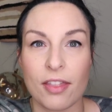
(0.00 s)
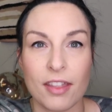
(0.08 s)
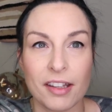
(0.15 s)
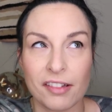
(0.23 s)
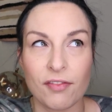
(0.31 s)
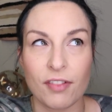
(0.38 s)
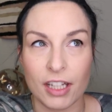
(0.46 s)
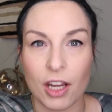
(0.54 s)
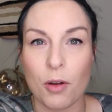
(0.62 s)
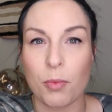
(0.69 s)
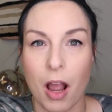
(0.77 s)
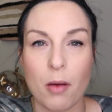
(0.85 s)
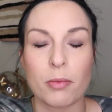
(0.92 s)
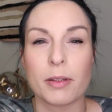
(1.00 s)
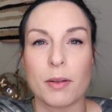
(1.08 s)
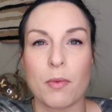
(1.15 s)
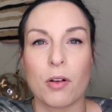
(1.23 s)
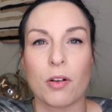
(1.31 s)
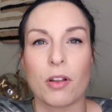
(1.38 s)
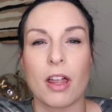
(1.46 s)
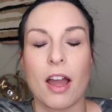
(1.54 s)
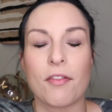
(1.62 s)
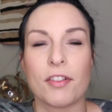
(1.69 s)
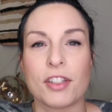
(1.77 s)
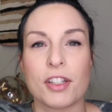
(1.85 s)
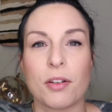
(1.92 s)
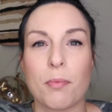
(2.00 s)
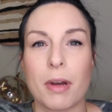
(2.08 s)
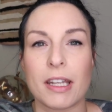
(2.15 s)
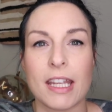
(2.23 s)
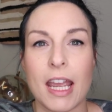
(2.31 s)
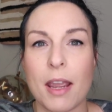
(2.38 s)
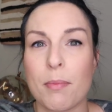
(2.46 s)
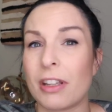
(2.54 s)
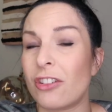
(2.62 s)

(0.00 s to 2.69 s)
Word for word: This video probably won't go live until Monday,